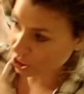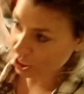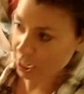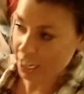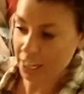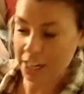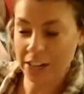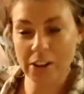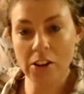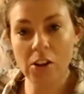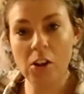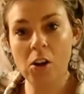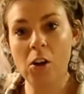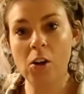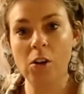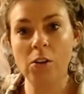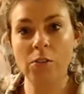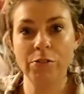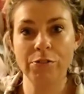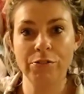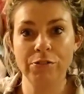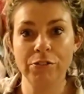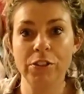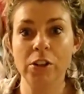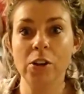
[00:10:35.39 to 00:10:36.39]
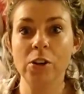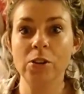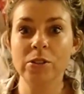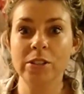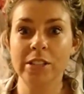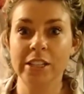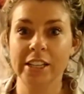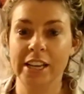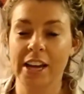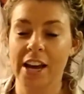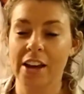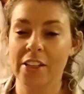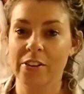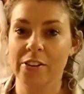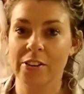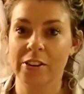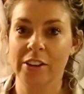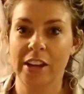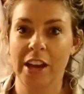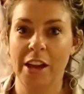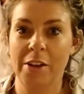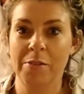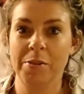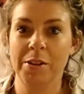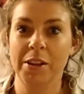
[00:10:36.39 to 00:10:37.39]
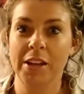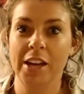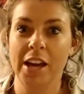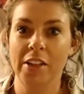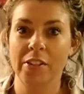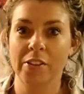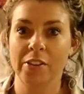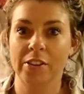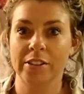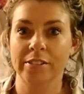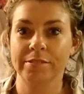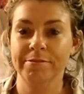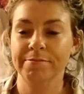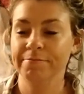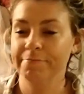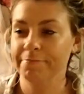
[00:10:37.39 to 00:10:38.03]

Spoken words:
kind of all flowed together and came together.